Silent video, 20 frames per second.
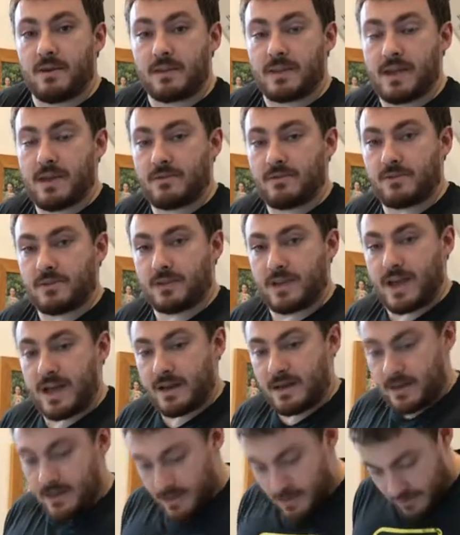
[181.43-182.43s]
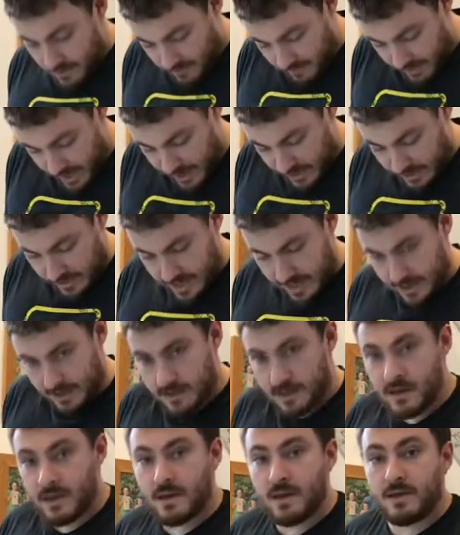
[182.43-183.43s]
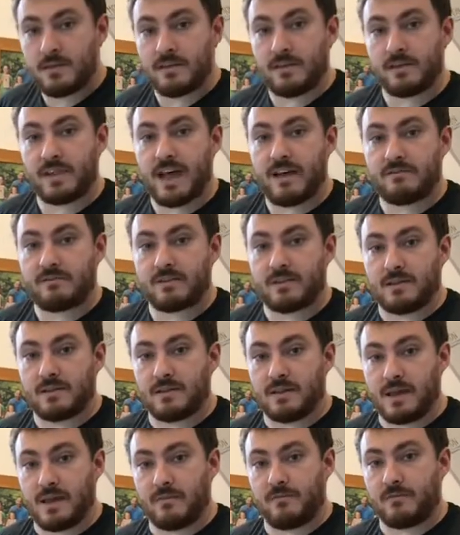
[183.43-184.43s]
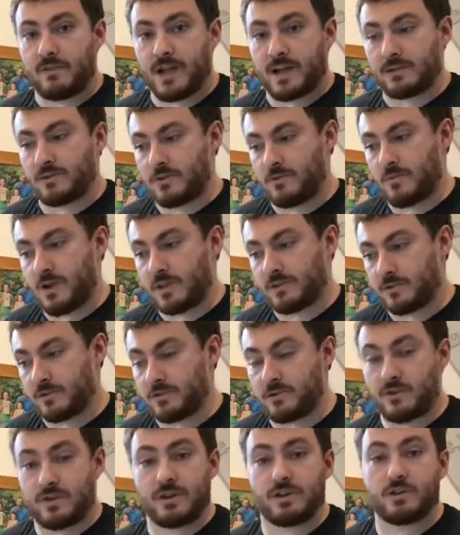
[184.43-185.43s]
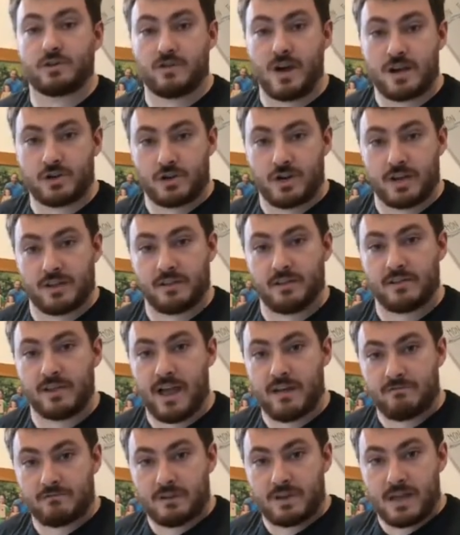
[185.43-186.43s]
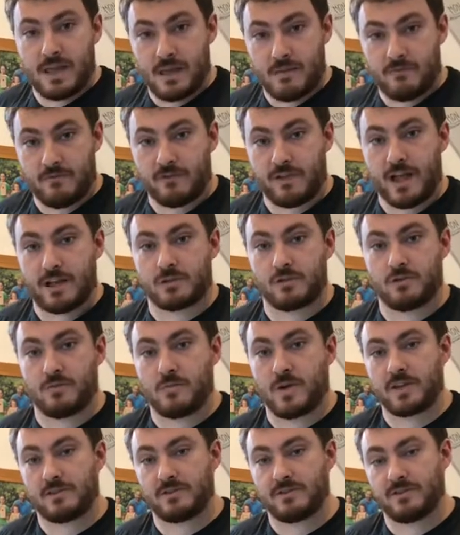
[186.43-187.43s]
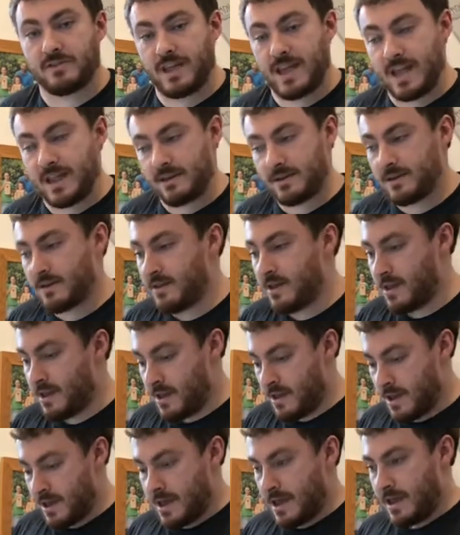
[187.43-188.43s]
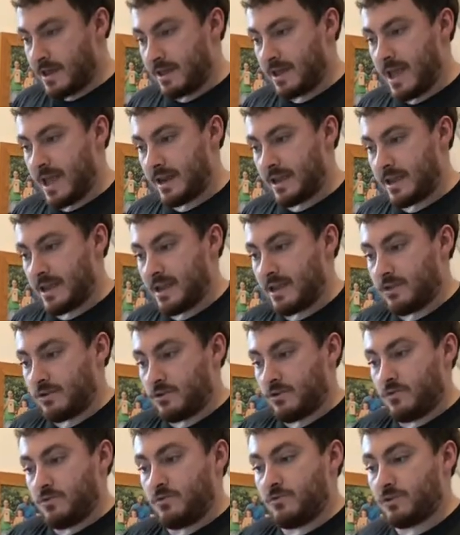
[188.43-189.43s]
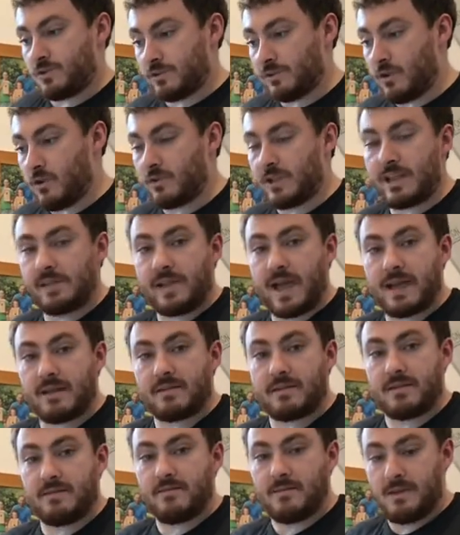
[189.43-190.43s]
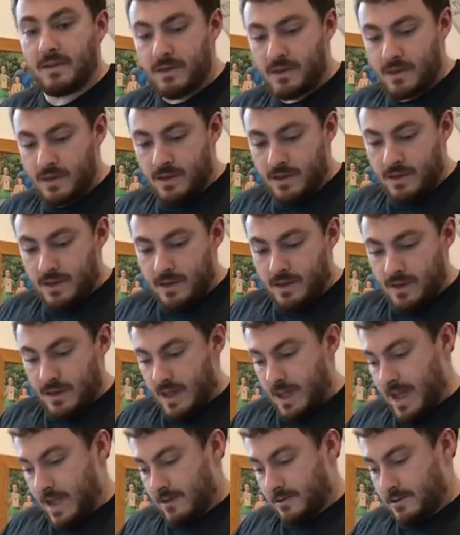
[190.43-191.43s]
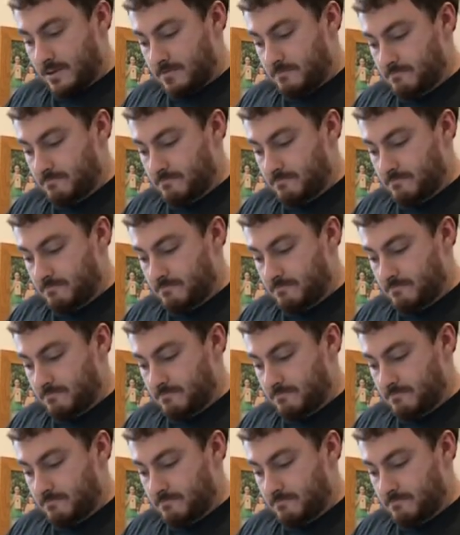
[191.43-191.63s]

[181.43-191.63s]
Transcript: on the other side, flexing the left hip flexor muscle, sorry, stretching the left hip flexor muscle and getting it to slowly lengthen and